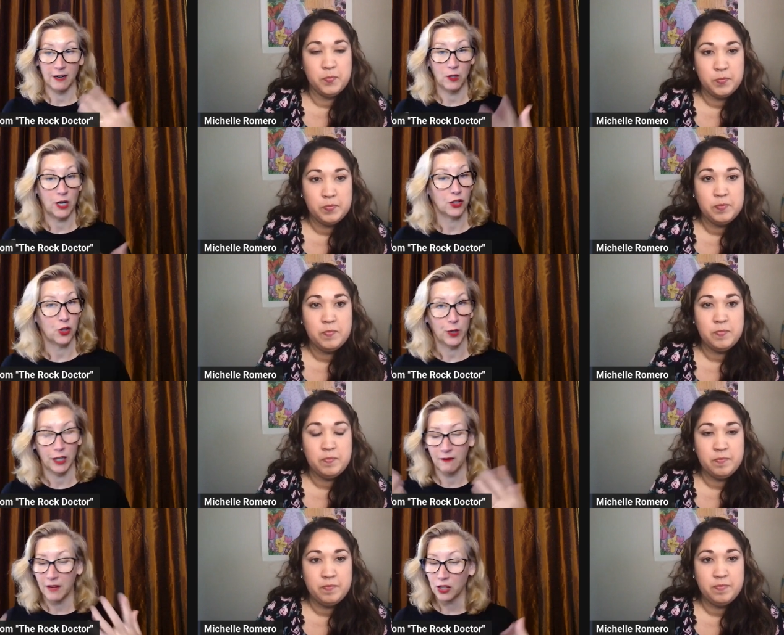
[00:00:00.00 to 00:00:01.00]
Speaker 1: if you guys are doing
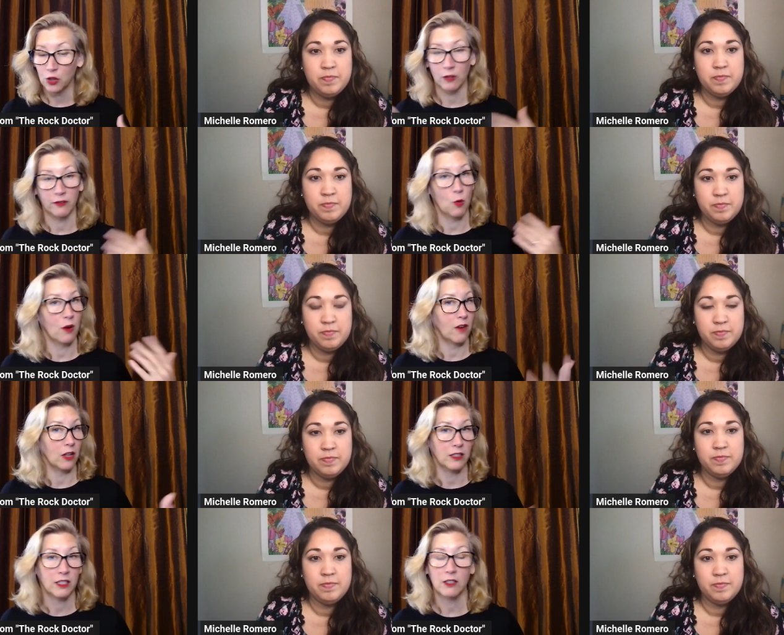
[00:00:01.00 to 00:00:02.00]
an events or if you want
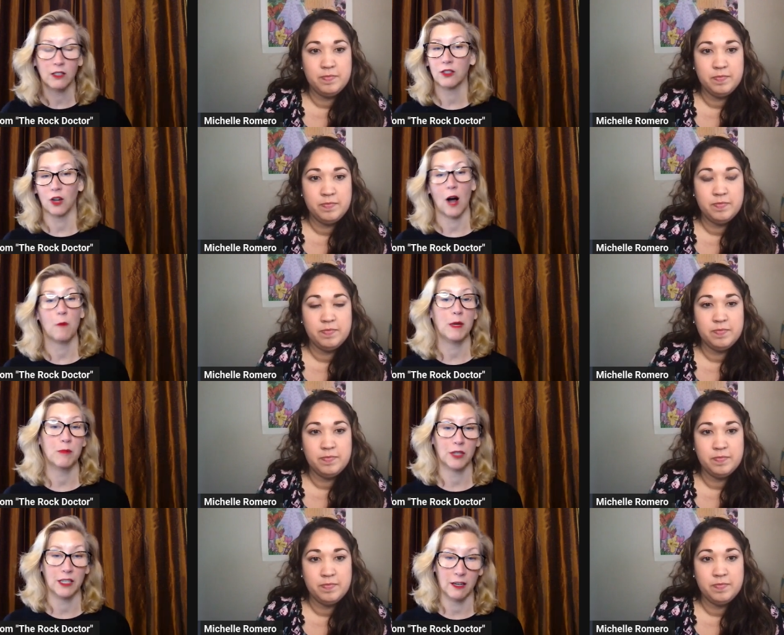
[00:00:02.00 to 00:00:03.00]
volunteers or how
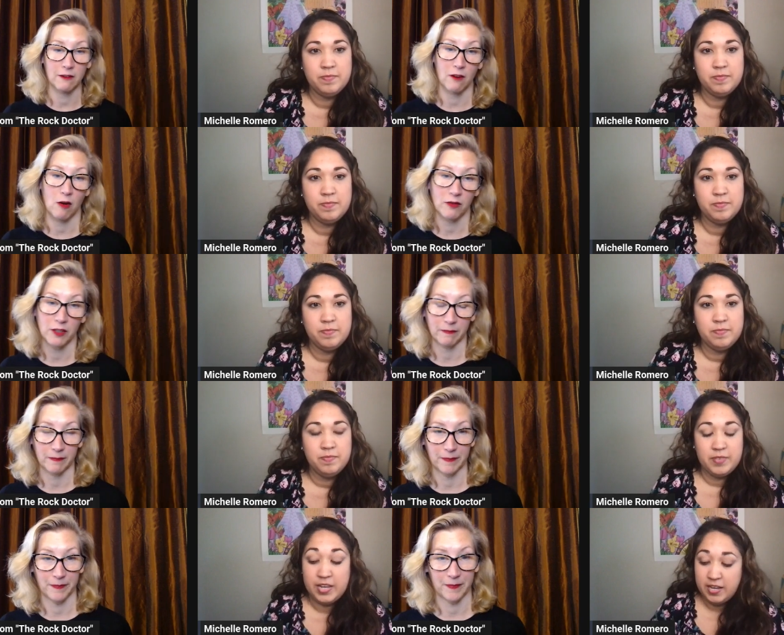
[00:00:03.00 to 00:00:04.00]
people can get involved.
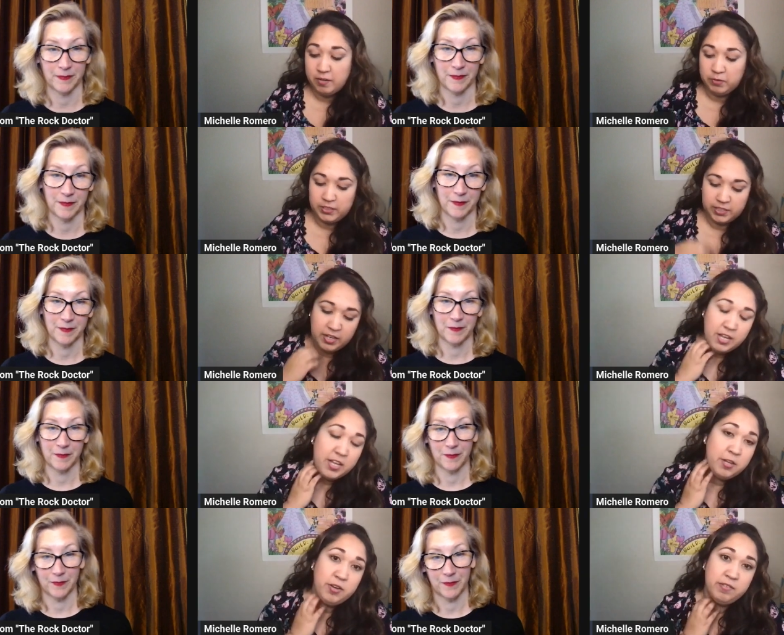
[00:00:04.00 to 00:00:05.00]
Yeah, well, look,
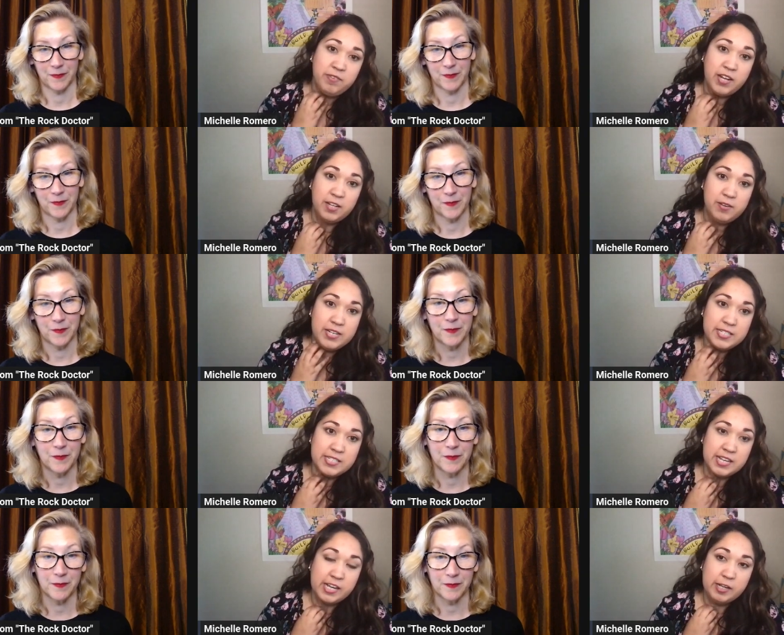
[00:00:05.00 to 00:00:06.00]
you can follow us.
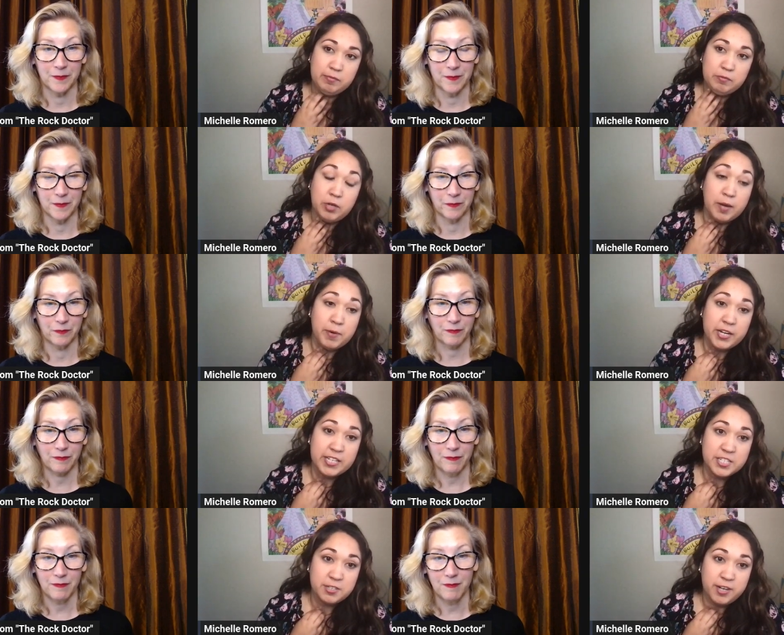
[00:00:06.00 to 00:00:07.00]
Speaker 2: Um, well, I'm on
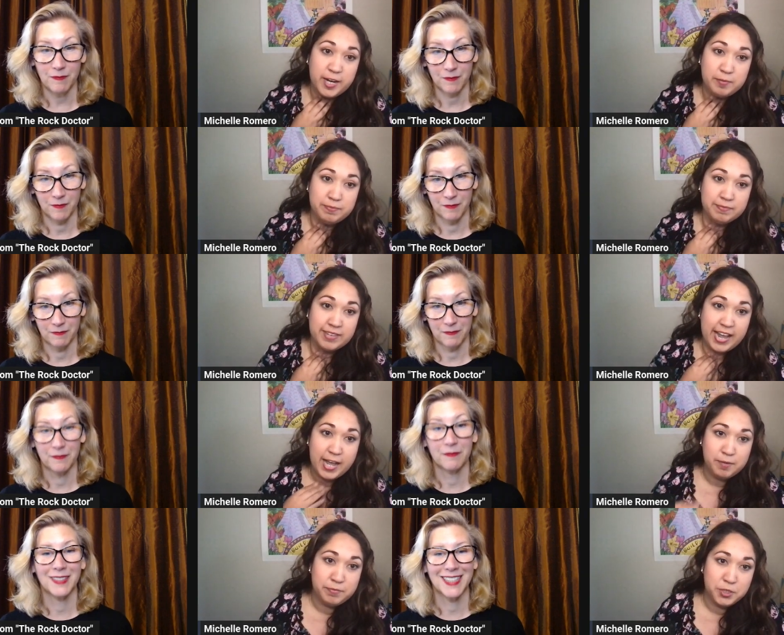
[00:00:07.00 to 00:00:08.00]
Instagram
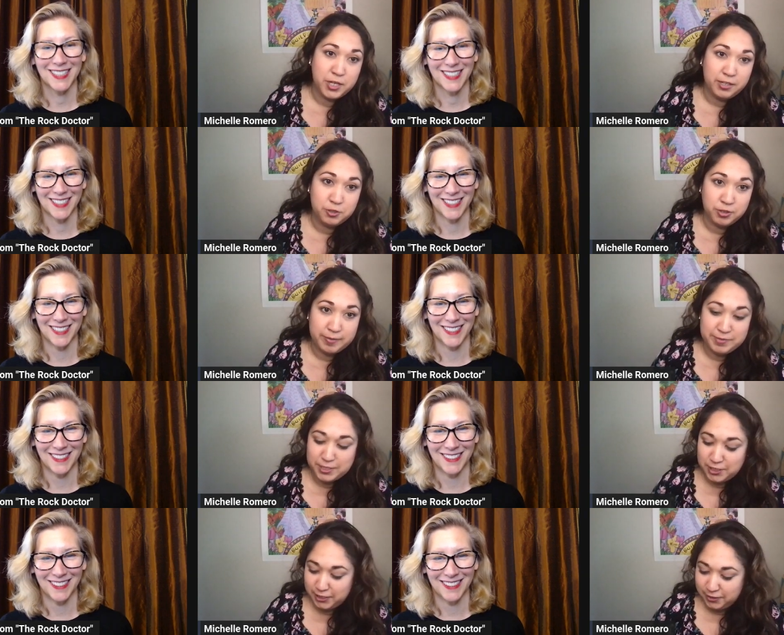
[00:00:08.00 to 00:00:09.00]
at Michelle Dreams
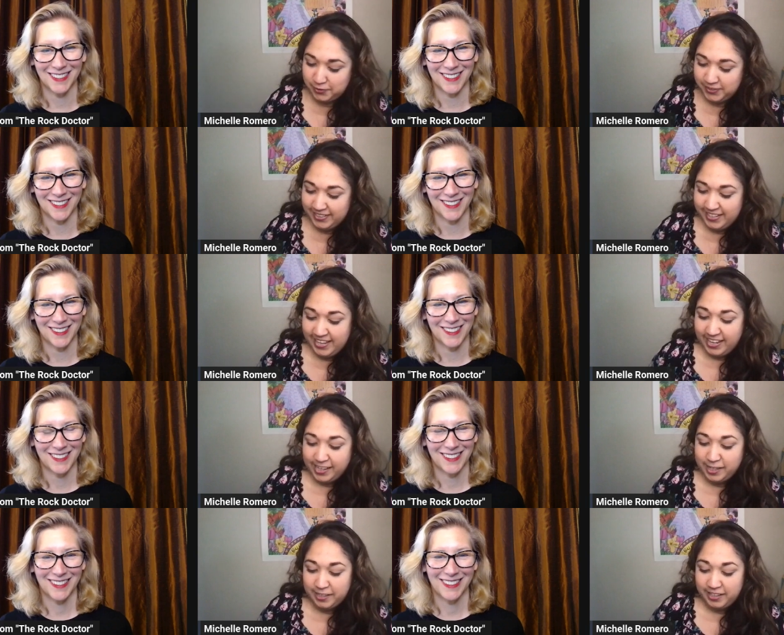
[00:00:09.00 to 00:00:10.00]
2. Uh,
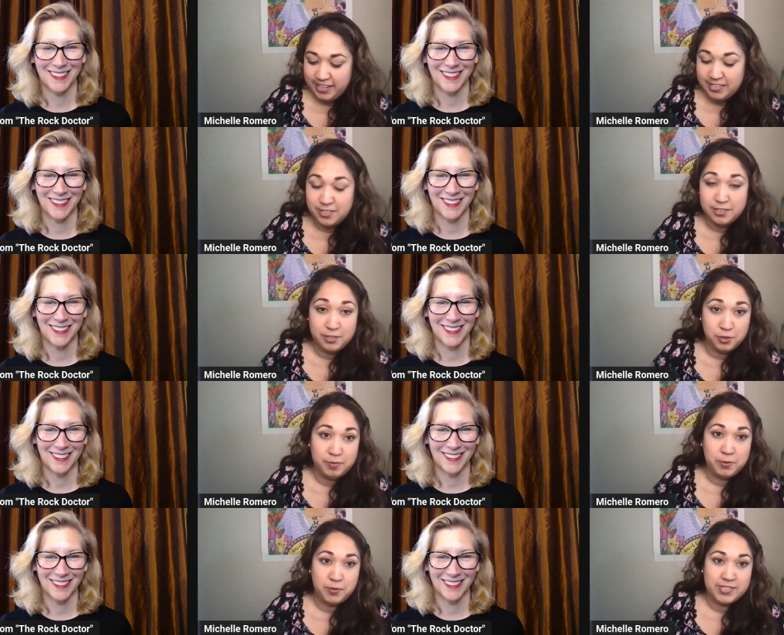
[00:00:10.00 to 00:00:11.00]
and the Dream
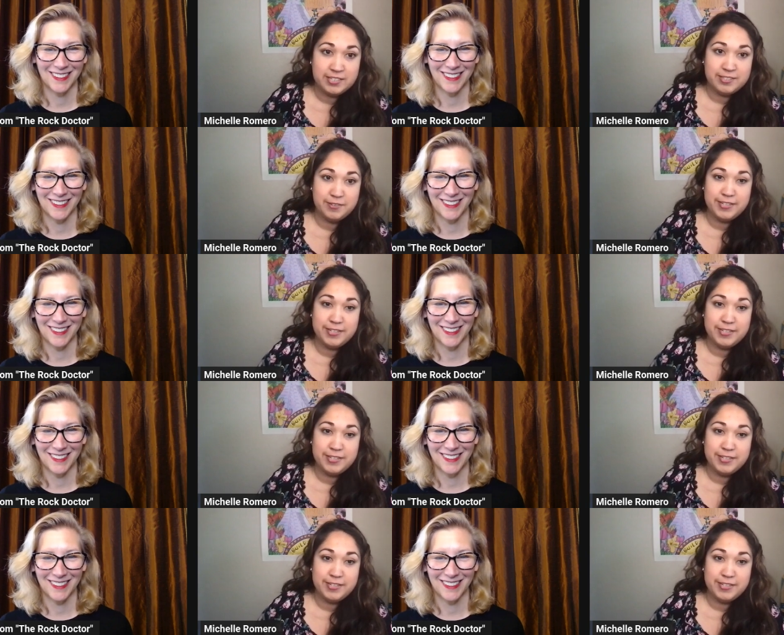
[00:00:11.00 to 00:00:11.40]
Corps is also on